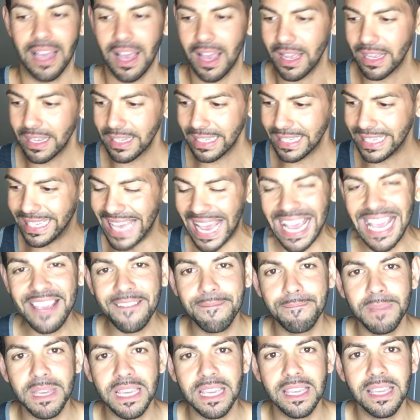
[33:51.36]
gave
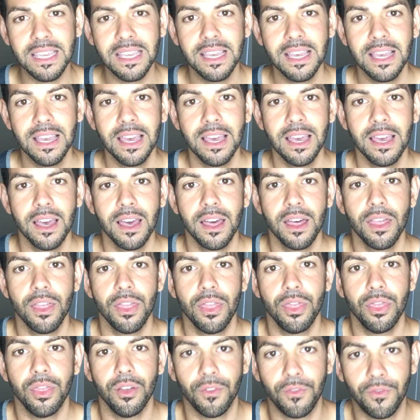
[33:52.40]
me the
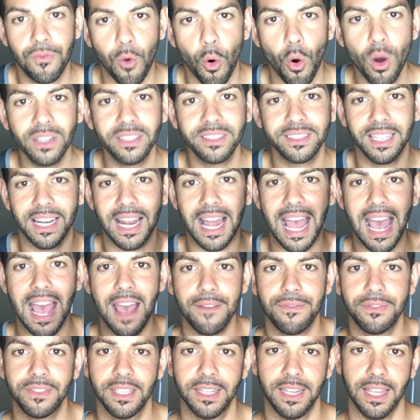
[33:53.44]
voice that I have
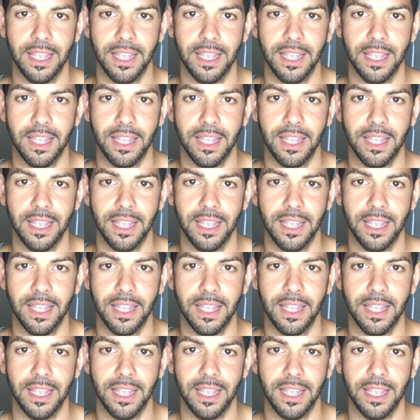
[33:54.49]
today.